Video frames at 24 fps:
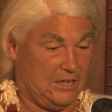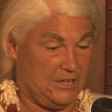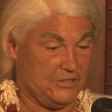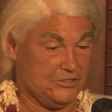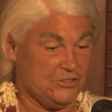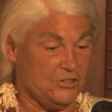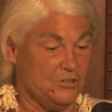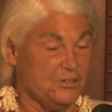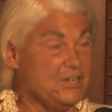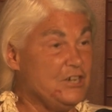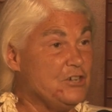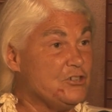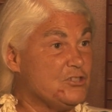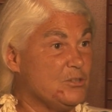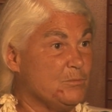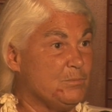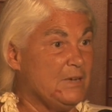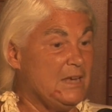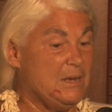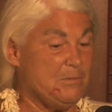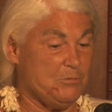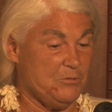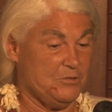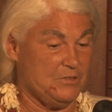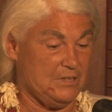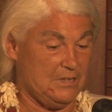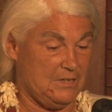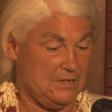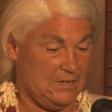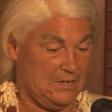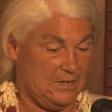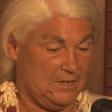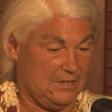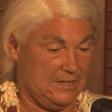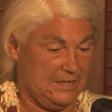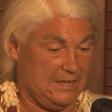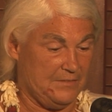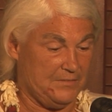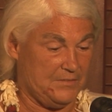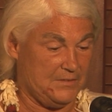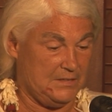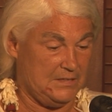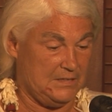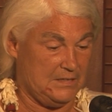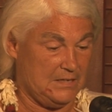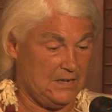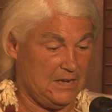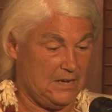So here's the paper that
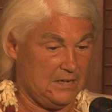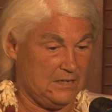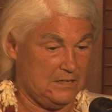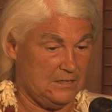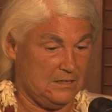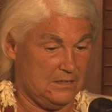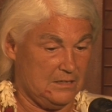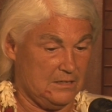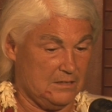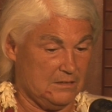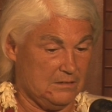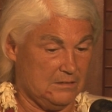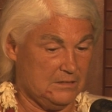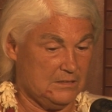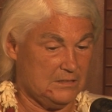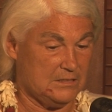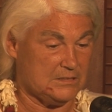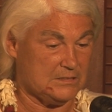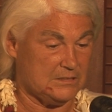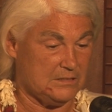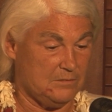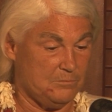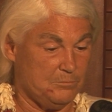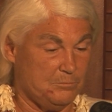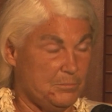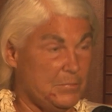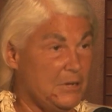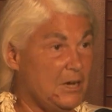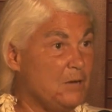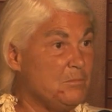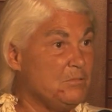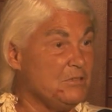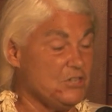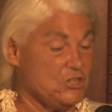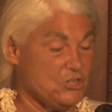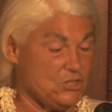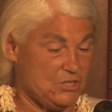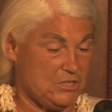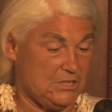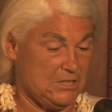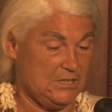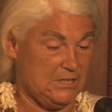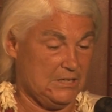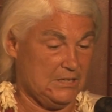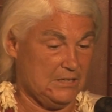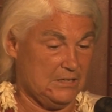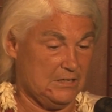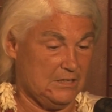Anthony and I published
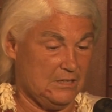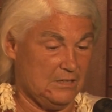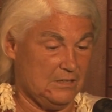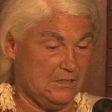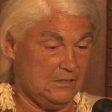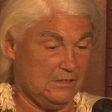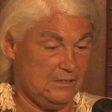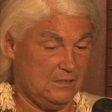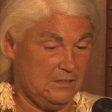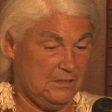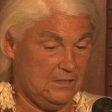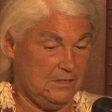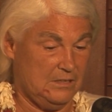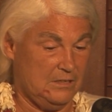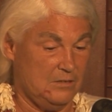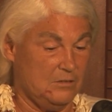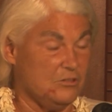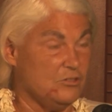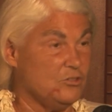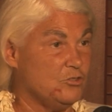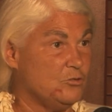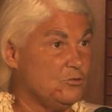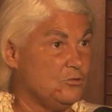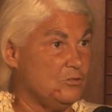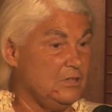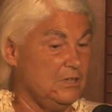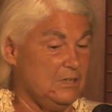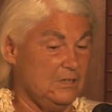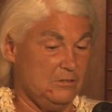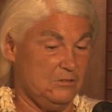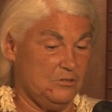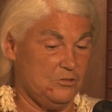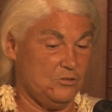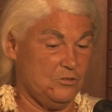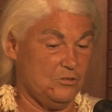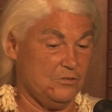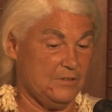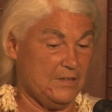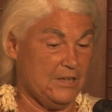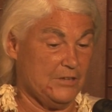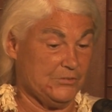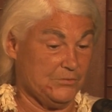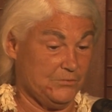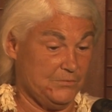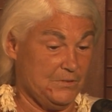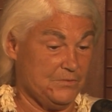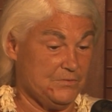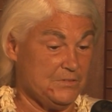in
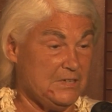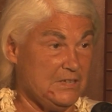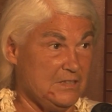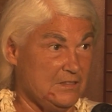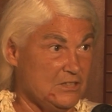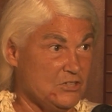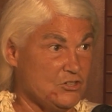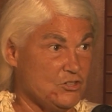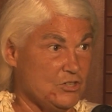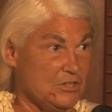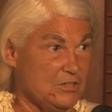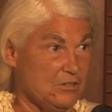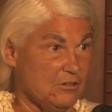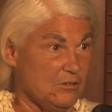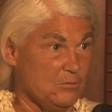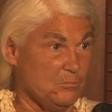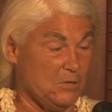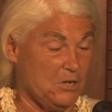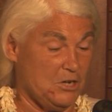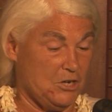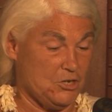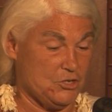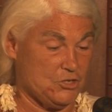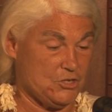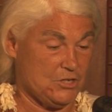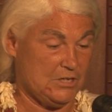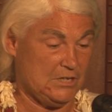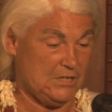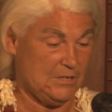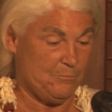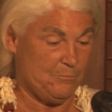2015, this year in March.